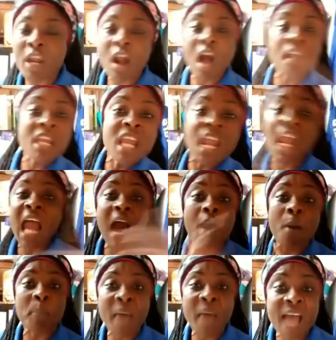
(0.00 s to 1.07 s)
We don't need
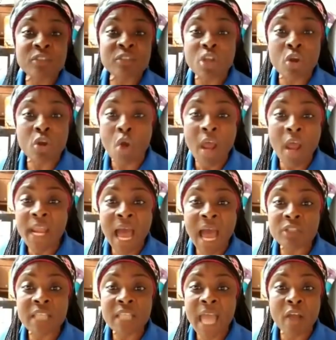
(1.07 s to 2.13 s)
our pastor going
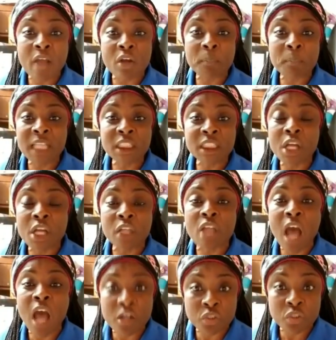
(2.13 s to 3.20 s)
out there and committing
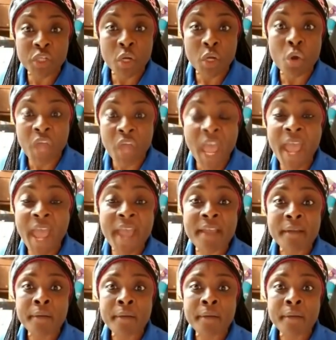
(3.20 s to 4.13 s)
adultery, okay?